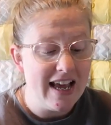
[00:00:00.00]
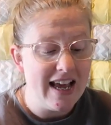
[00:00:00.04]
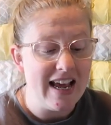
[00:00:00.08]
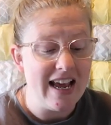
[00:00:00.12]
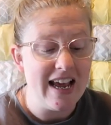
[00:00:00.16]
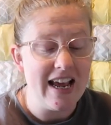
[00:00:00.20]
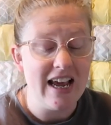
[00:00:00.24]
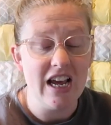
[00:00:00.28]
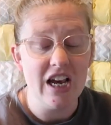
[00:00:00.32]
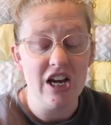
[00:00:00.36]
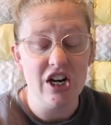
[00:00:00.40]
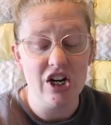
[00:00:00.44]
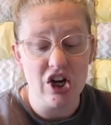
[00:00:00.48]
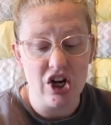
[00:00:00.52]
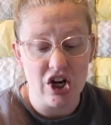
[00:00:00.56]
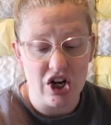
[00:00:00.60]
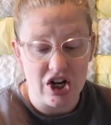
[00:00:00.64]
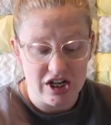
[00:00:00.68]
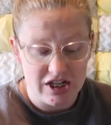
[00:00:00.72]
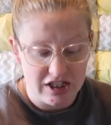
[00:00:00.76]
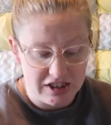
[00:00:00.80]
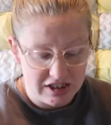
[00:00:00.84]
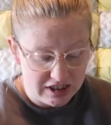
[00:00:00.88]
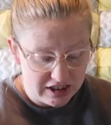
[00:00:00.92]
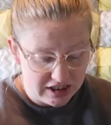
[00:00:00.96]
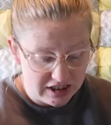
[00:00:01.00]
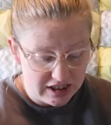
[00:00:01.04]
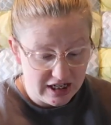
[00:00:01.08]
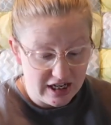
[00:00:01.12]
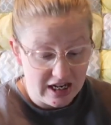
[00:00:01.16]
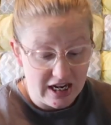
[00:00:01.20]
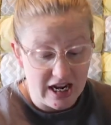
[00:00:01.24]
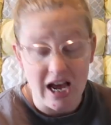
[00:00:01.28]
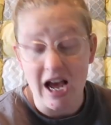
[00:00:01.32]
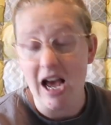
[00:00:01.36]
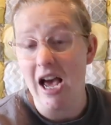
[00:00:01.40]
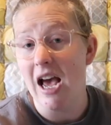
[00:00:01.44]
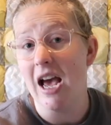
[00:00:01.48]
and
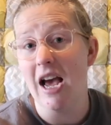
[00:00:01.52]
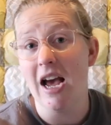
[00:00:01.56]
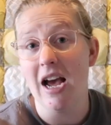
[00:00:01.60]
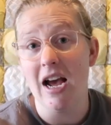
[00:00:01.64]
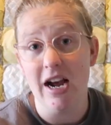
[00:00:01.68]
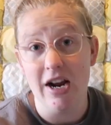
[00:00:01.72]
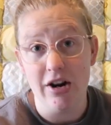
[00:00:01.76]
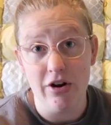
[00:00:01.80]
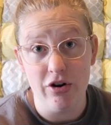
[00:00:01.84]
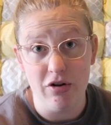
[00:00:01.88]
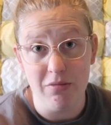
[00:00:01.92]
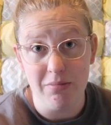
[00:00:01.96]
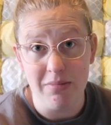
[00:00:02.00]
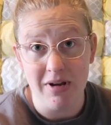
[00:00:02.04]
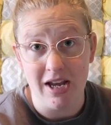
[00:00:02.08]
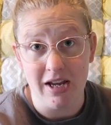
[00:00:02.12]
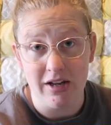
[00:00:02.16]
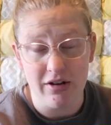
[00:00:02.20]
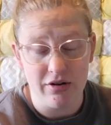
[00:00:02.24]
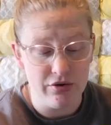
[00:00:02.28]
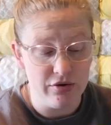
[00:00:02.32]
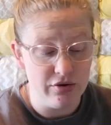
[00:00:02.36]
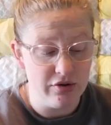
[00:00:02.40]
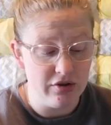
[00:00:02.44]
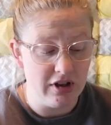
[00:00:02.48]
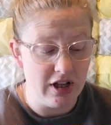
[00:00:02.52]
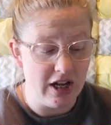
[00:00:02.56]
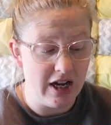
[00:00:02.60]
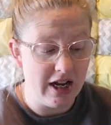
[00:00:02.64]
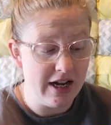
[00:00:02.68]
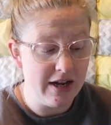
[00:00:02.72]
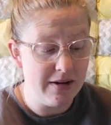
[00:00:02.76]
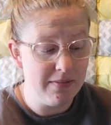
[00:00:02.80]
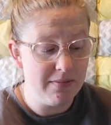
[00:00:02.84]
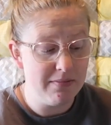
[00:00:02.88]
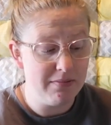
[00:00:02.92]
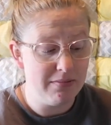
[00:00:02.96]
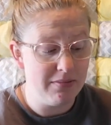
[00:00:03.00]
honestly I don't pack a whole
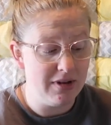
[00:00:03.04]
lot